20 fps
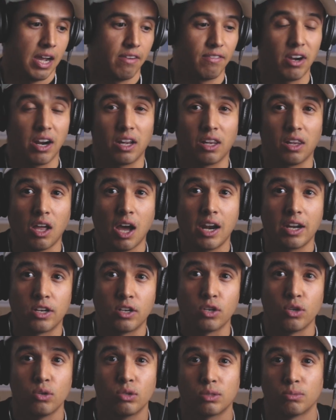I've got a lot of
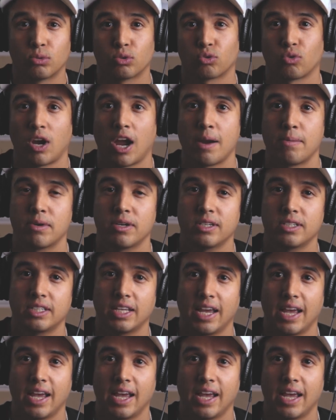new subscribers